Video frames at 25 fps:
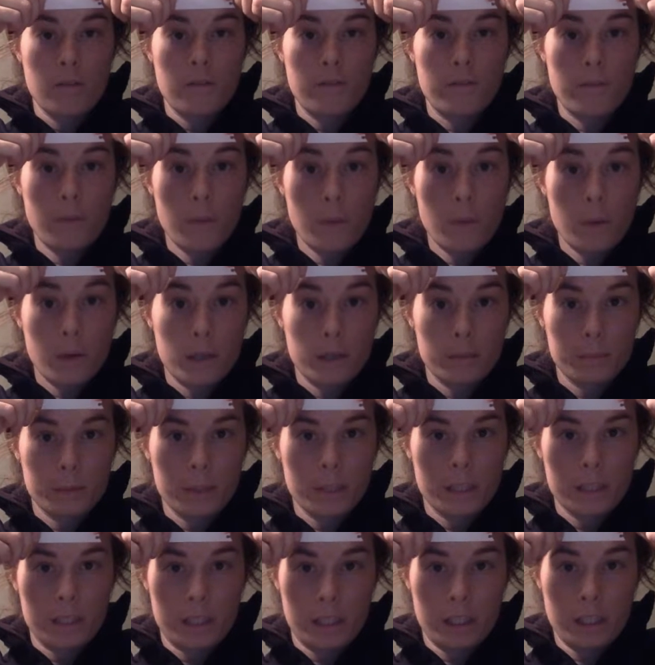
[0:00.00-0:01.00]
4
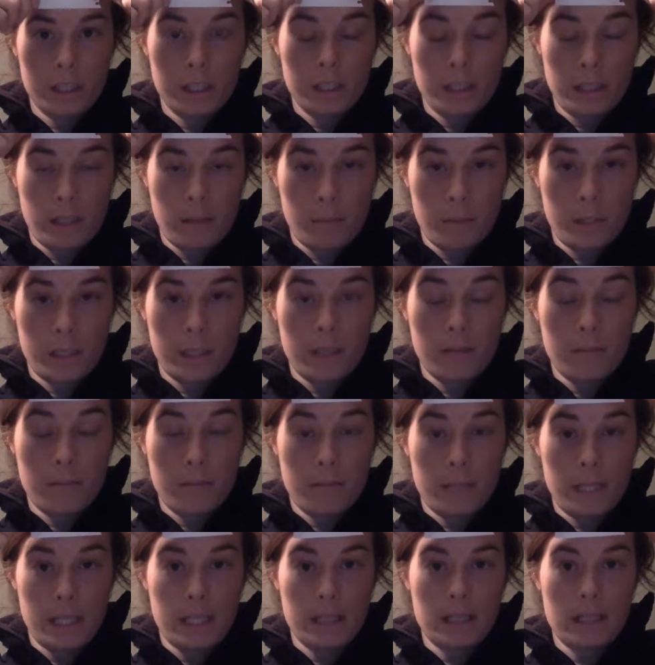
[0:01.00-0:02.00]
plus your number
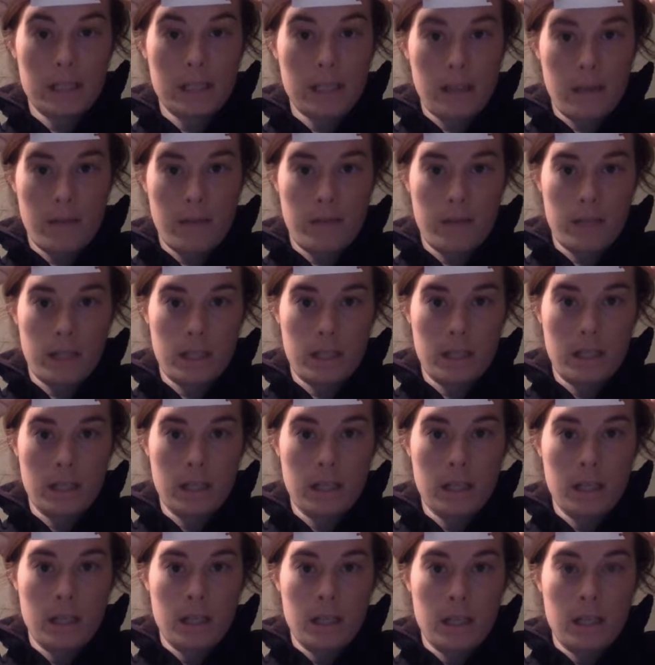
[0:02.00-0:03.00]
makes 7.
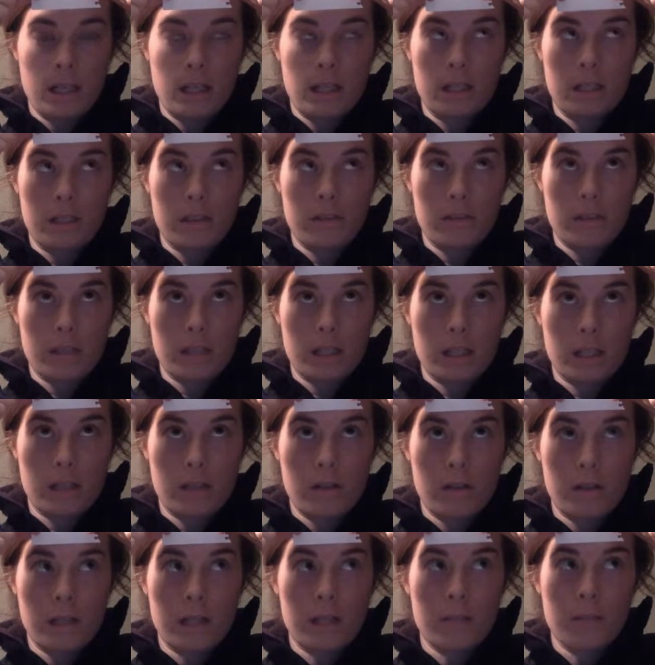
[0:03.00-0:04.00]
And then you say,
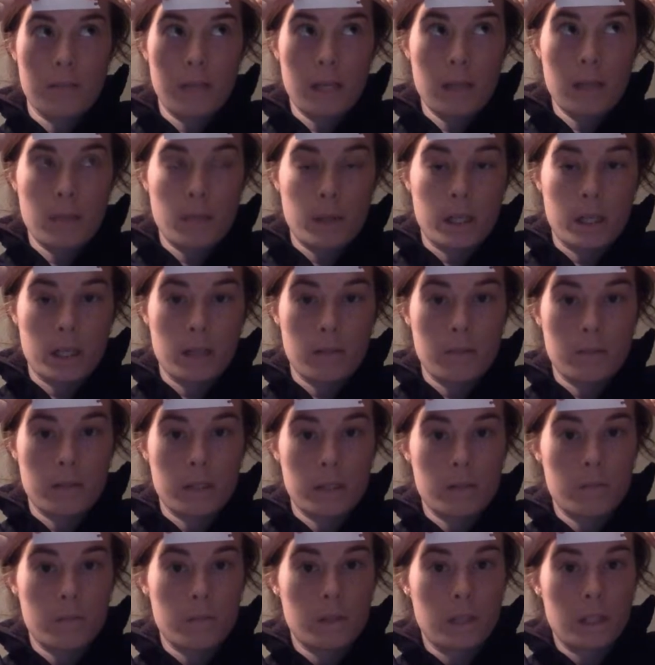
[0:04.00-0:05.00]
okay, my part
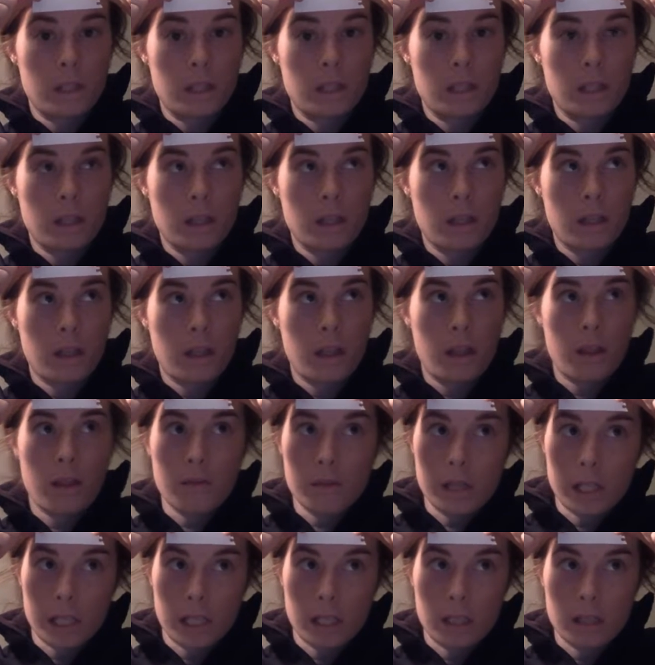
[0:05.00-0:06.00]
must be
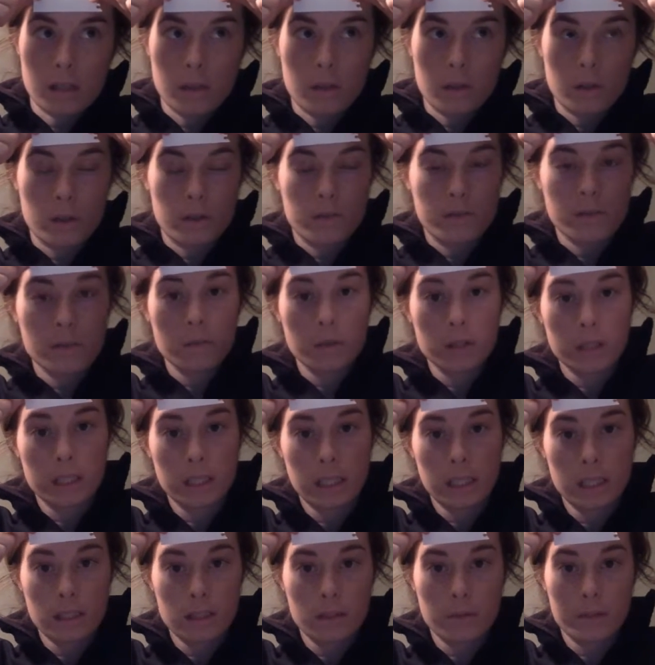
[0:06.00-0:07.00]
3. Or if you really
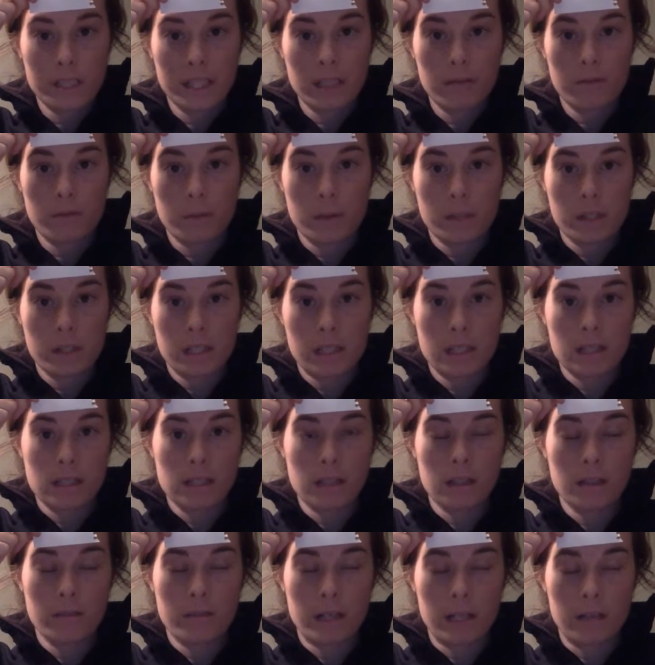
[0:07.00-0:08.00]
need to reinforce that
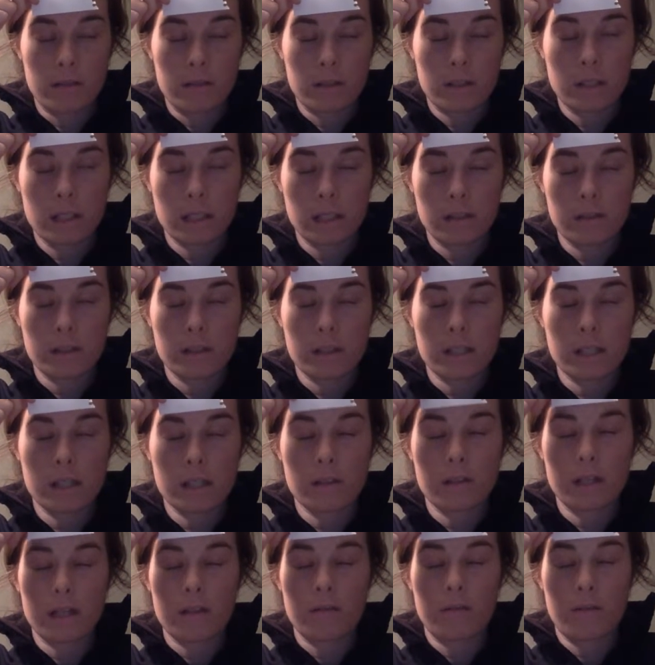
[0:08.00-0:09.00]
skill of counting on, you could say,
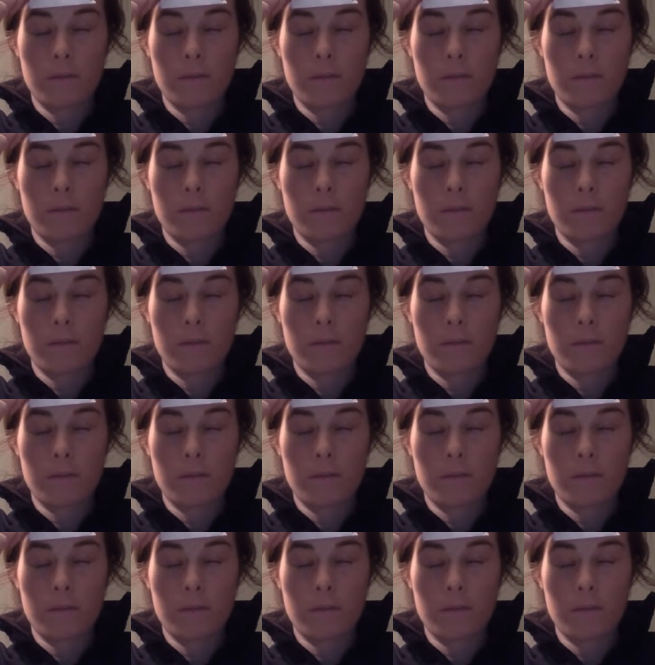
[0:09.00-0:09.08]
okay,